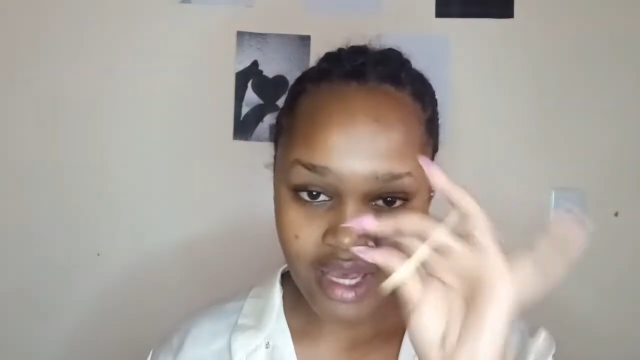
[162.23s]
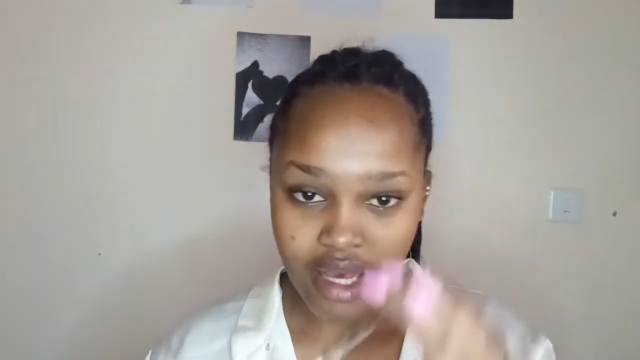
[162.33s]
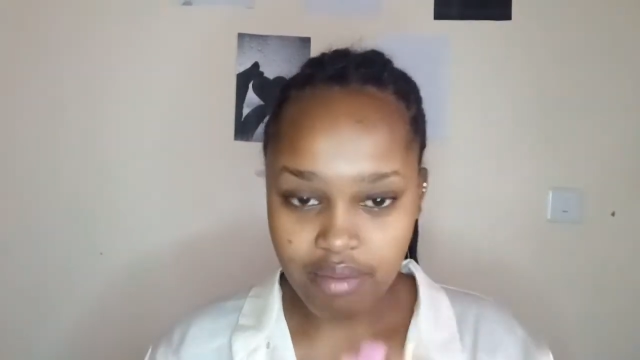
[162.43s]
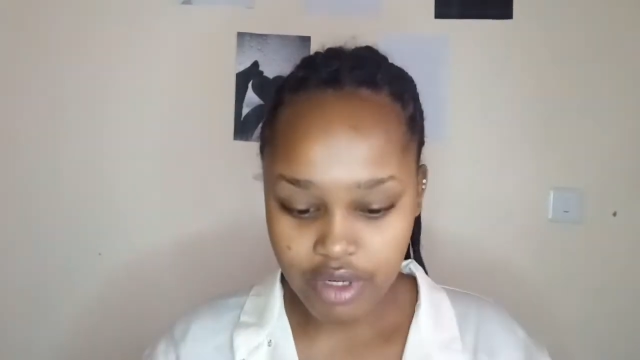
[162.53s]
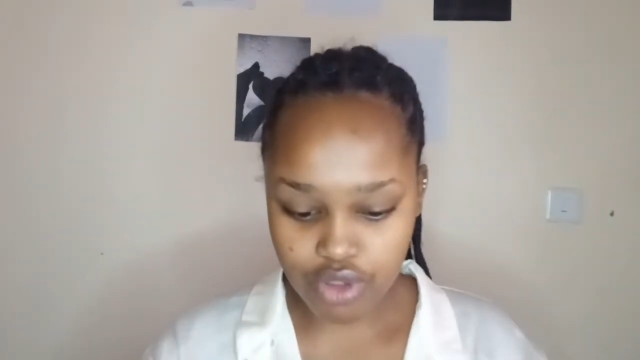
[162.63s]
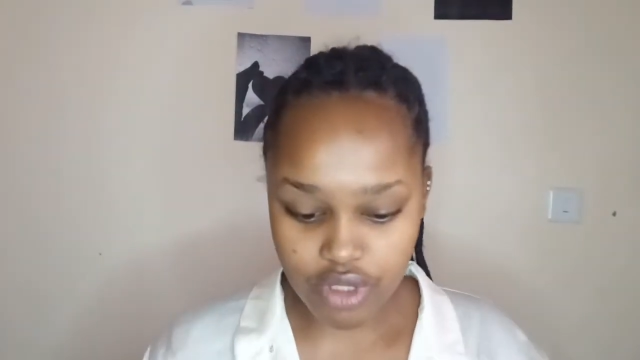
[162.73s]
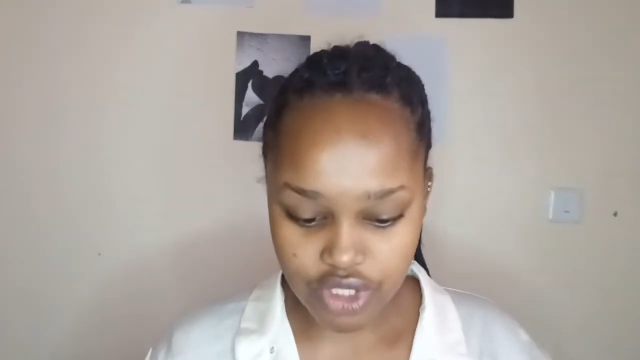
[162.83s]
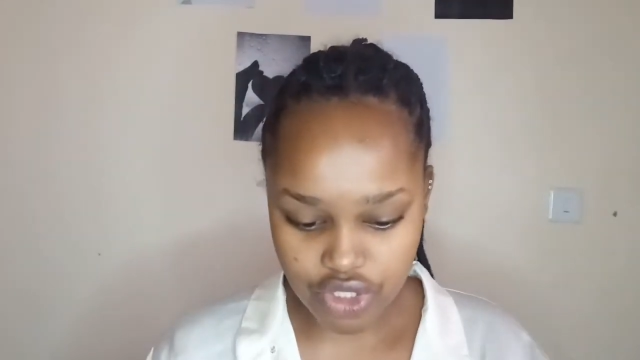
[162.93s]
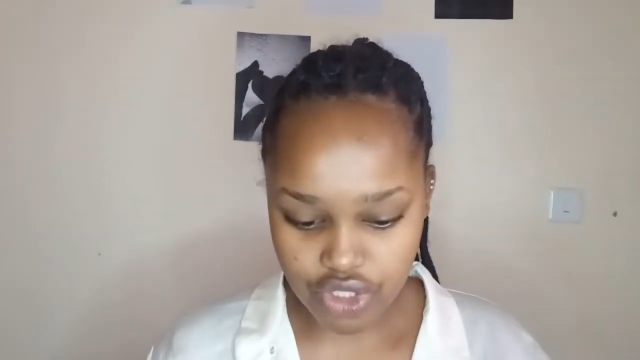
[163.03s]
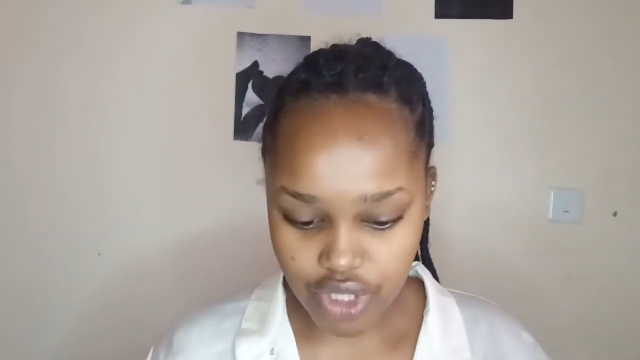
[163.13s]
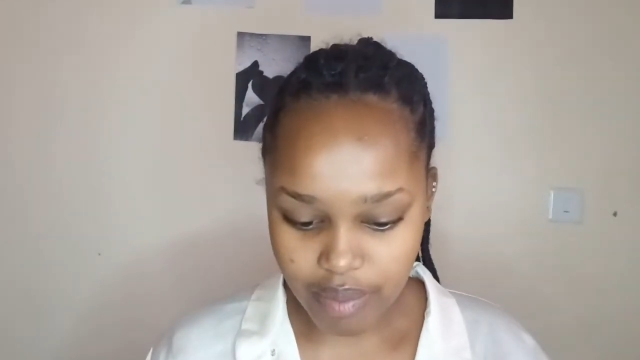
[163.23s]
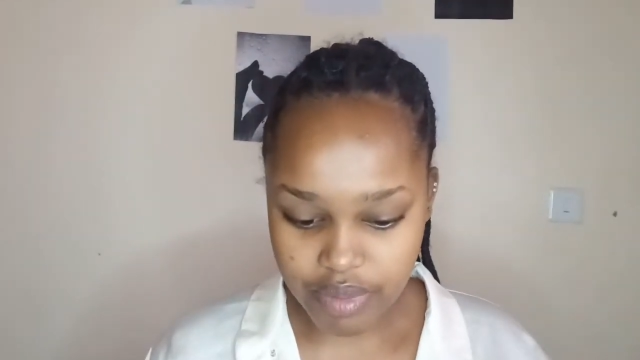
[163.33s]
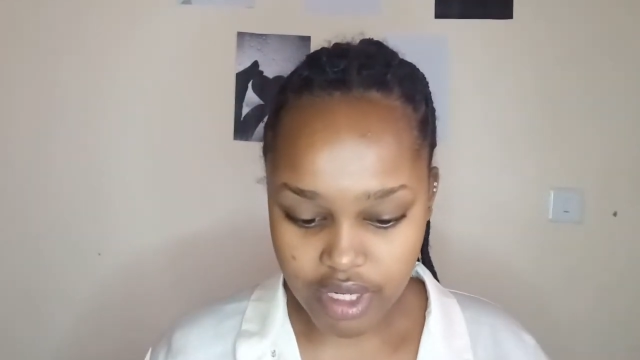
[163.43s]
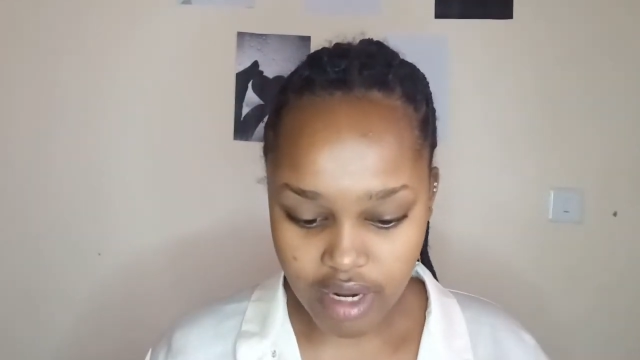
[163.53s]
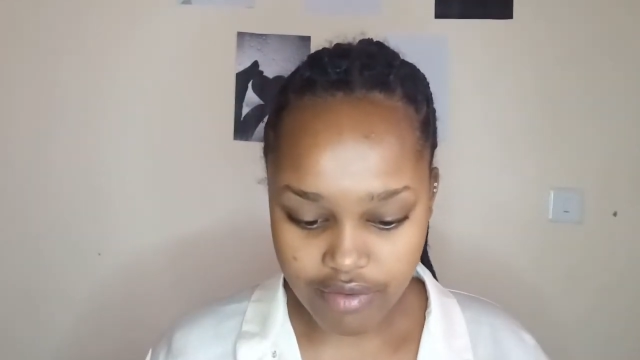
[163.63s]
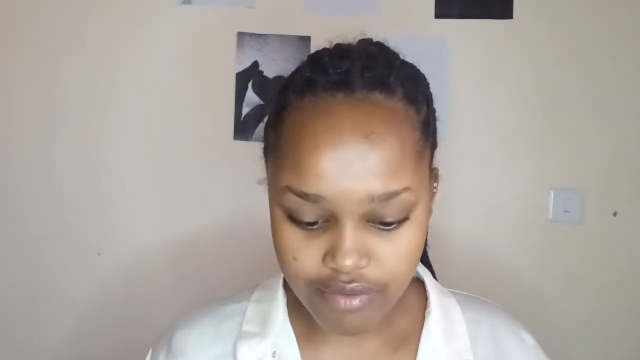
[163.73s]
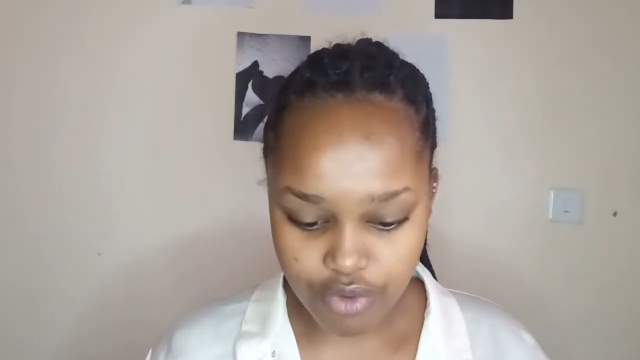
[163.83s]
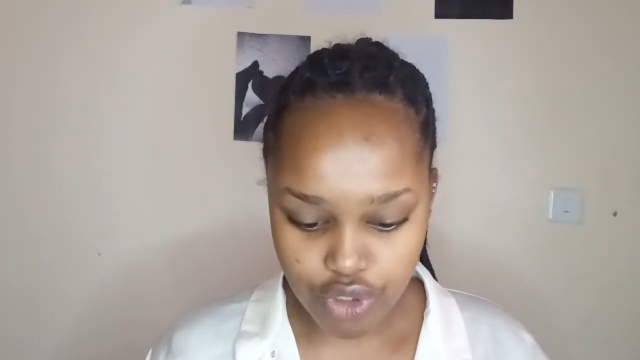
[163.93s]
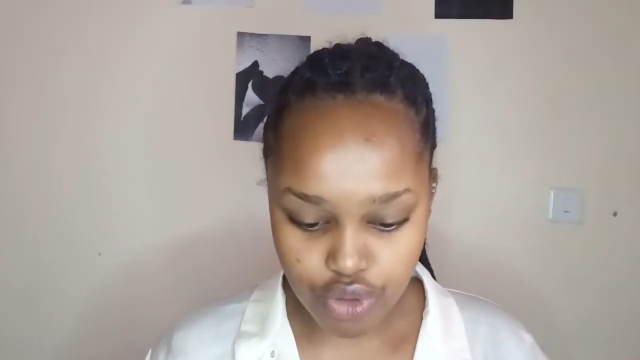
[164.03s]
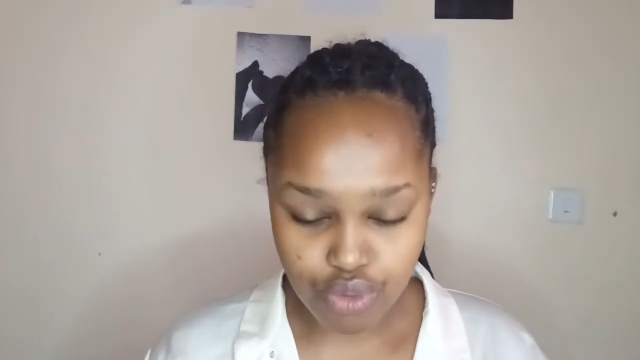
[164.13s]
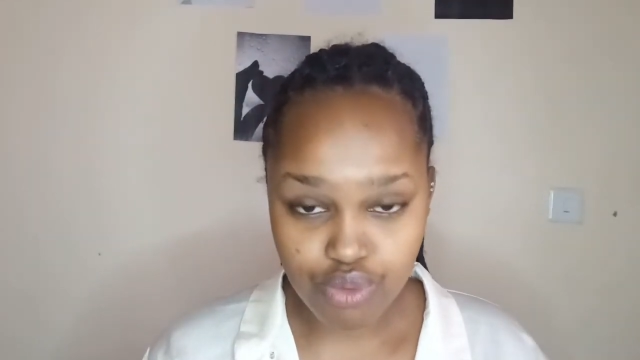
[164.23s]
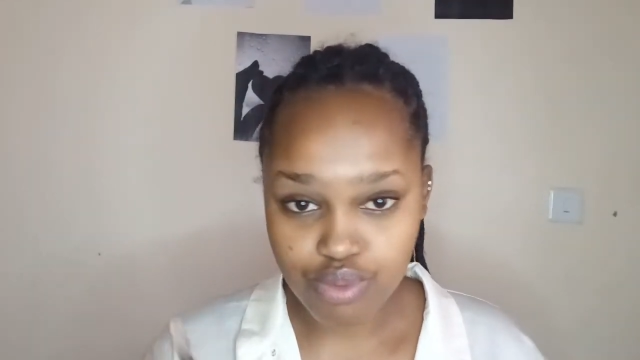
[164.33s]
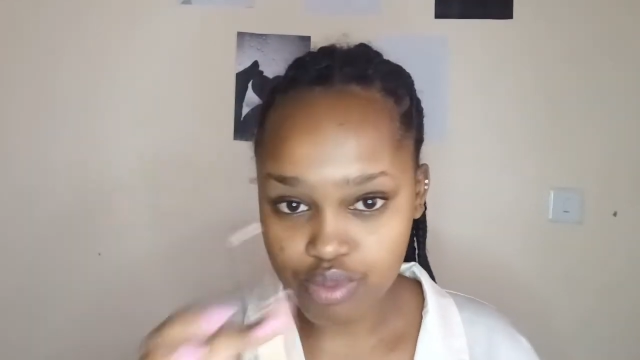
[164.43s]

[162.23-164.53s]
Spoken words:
and make sure it's sharp enough for you.